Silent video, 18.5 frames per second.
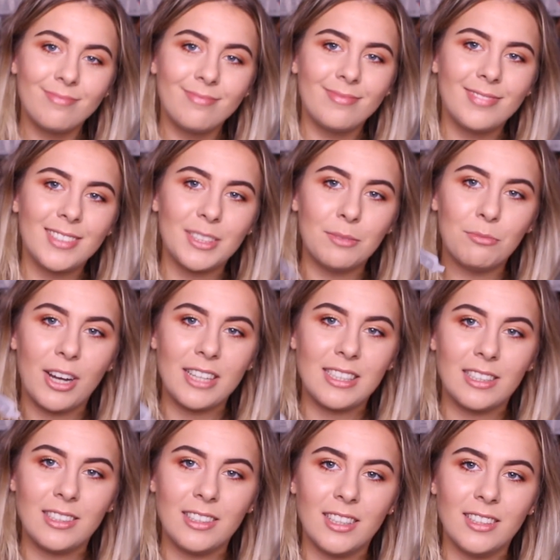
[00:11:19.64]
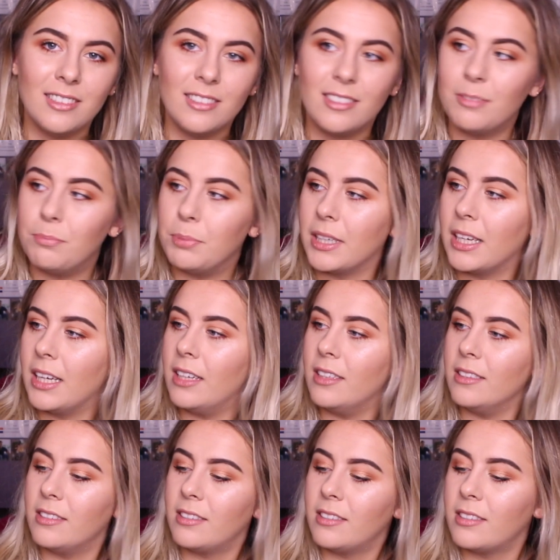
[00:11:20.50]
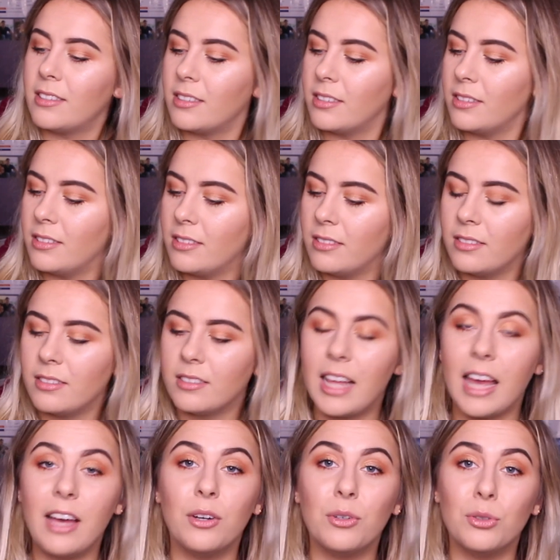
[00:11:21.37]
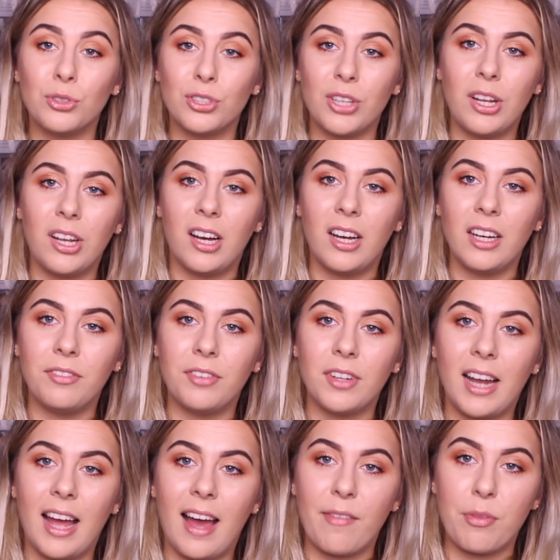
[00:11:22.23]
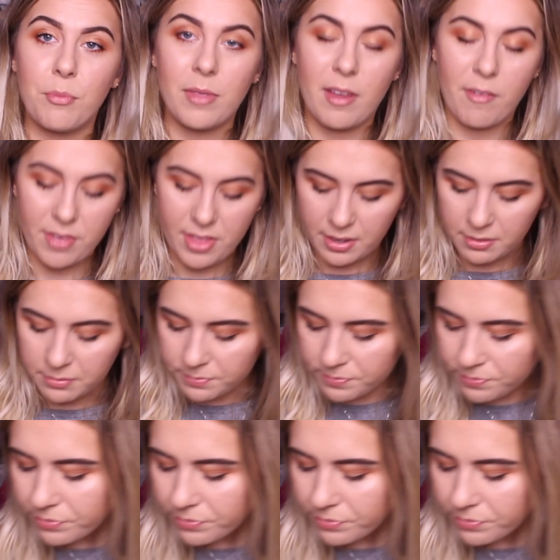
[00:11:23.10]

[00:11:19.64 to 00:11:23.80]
some red onions, because they are also life and I have them loaded.